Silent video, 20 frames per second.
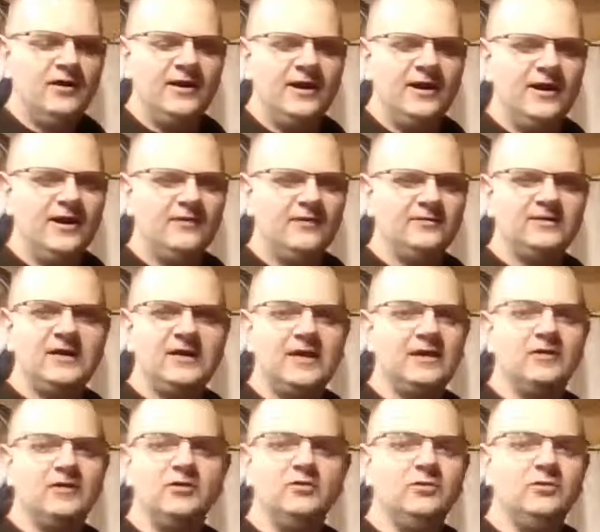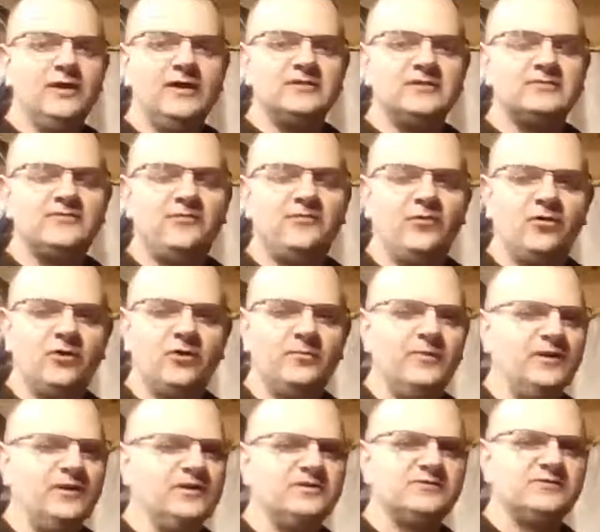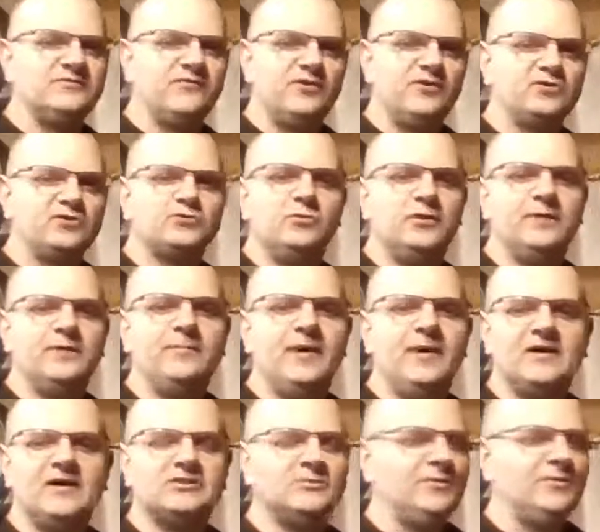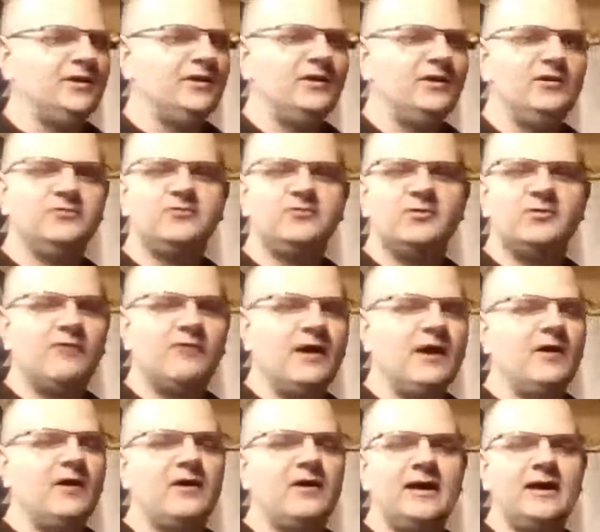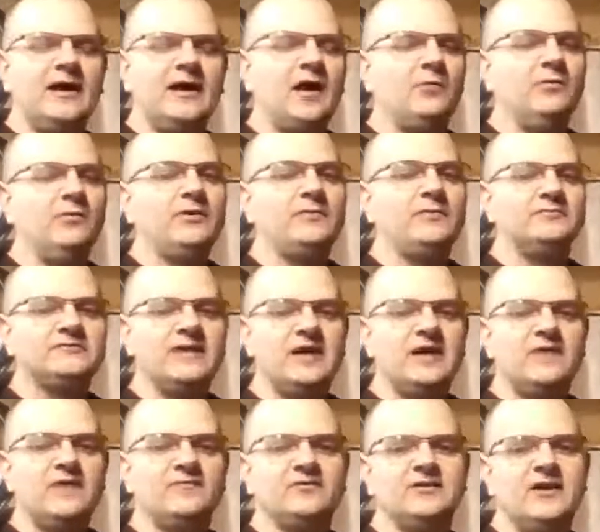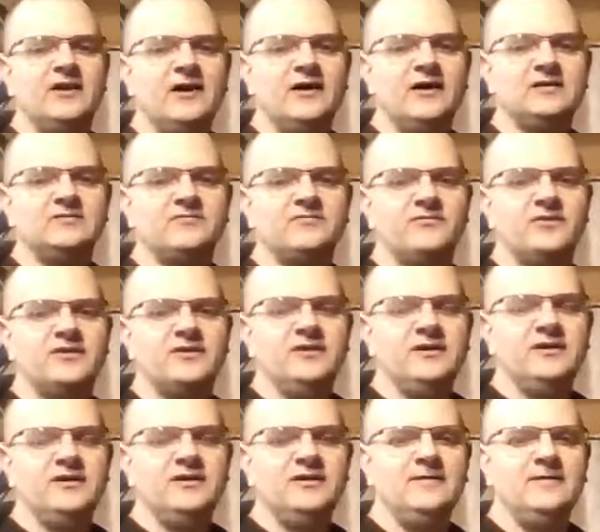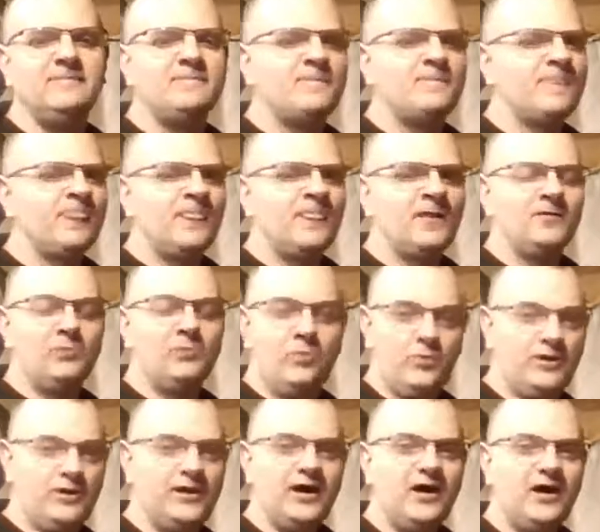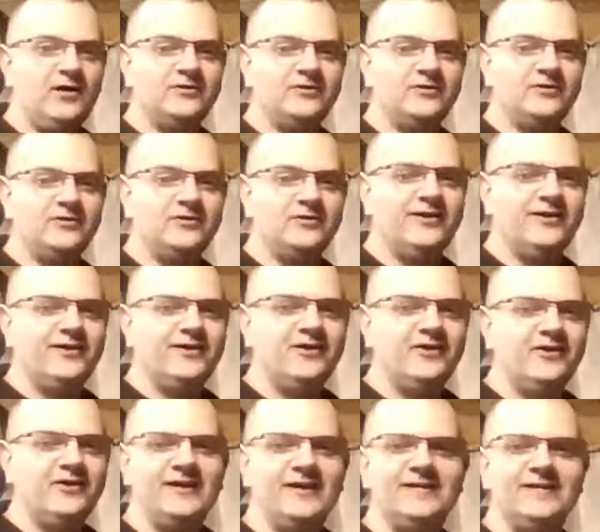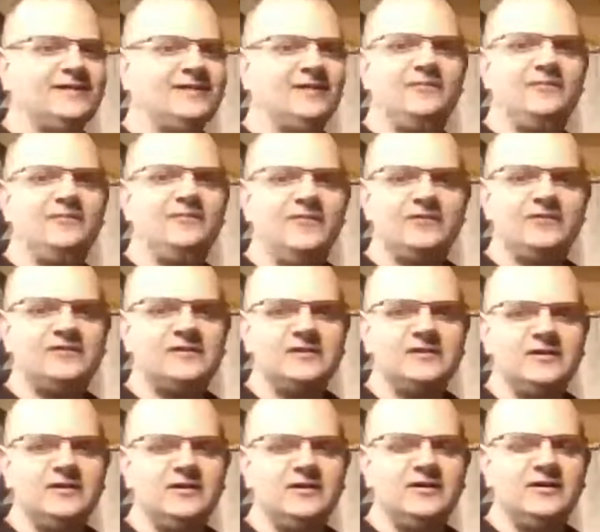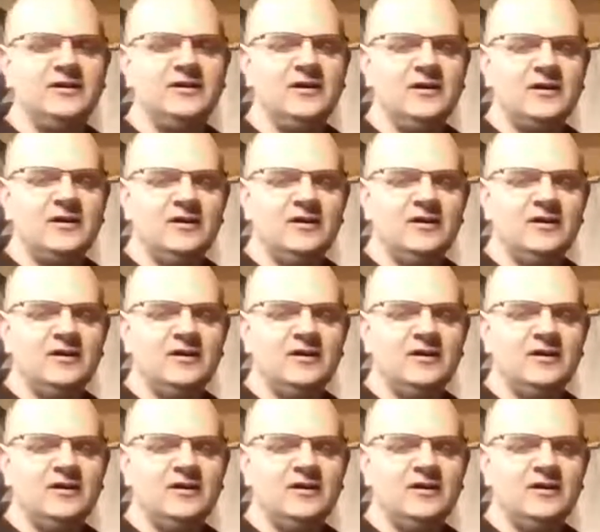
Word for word: And getting a new lens for him is virtually impossible. I hunted around. I got one that was advertised for the Yi. $20 later, it didn't fit the Yi.